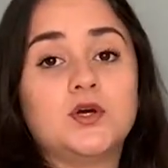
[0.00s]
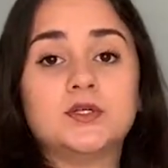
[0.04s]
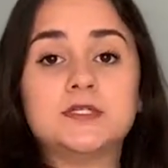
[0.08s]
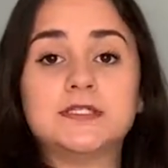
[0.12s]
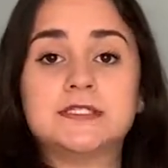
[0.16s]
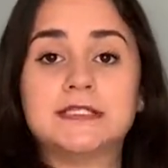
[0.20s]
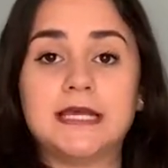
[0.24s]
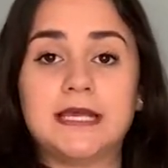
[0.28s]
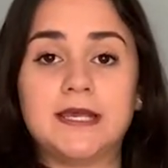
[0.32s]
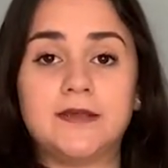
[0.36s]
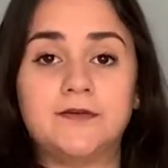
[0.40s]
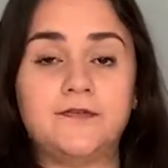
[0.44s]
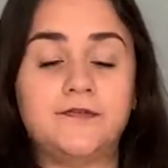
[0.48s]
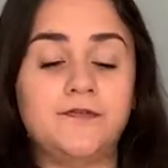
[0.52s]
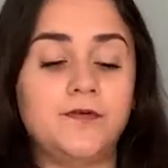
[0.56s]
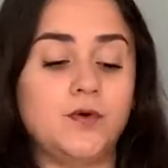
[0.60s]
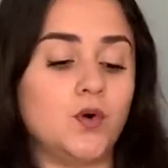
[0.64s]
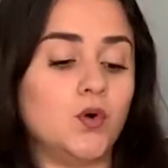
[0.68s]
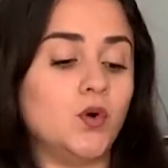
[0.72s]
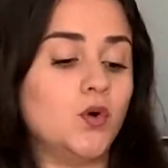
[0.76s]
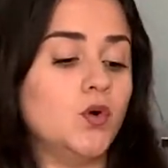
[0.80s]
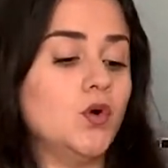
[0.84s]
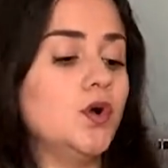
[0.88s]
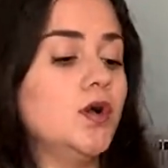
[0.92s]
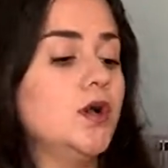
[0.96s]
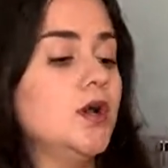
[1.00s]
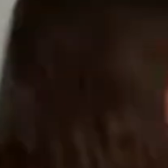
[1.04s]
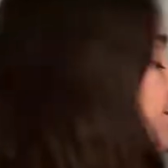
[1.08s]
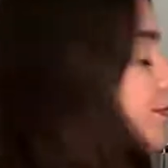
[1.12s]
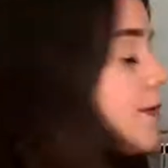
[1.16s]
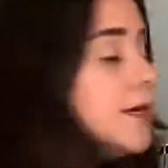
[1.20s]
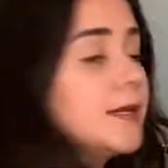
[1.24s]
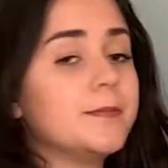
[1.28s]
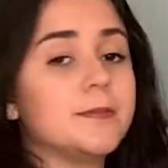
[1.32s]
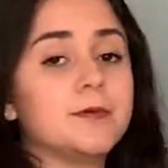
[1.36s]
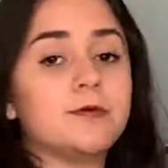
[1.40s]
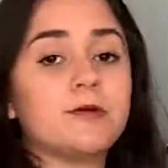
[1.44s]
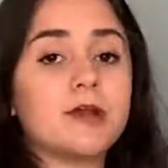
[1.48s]
on day four, I'm
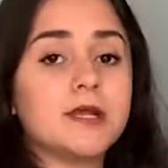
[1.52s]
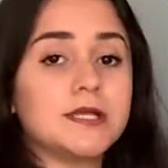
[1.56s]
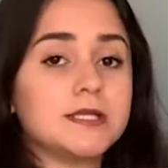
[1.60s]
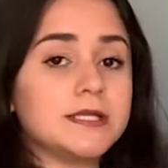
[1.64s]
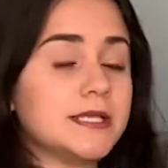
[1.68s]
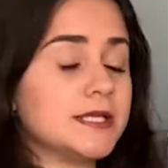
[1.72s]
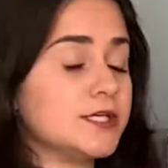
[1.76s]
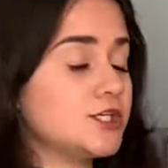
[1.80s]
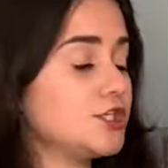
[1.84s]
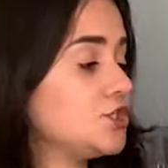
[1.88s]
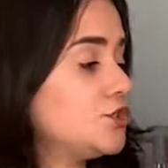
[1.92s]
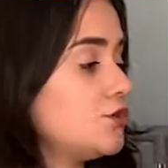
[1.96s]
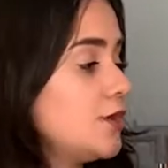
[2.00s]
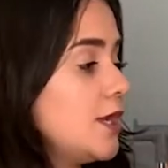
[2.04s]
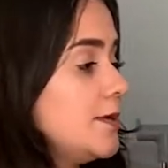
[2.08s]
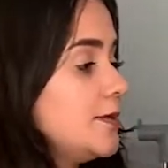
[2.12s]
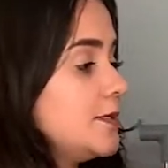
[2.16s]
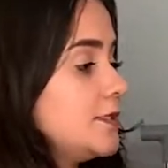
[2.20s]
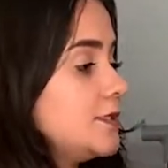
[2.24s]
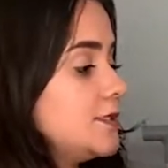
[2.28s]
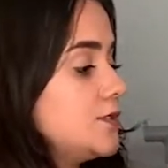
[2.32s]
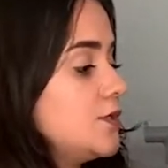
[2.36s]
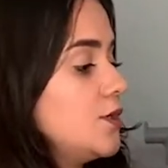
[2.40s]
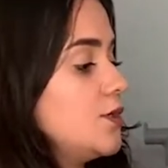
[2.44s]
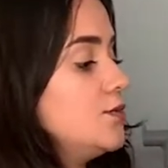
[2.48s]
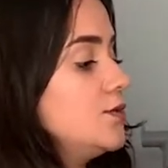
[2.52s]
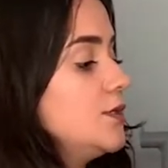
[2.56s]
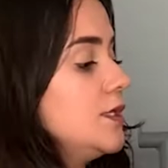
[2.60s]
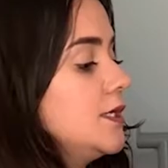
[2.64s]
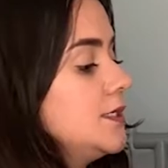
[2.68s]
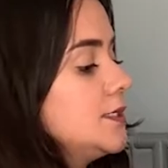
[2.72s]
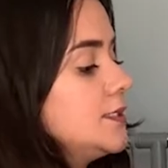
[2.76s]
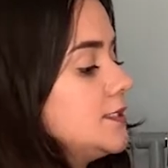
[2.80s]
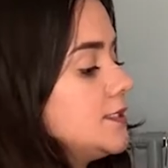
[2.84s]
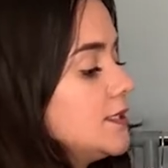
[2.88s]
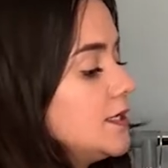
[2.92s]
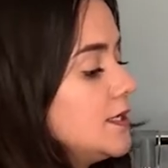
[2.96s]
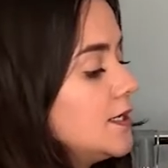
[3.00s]
going to be wearing this dress. So this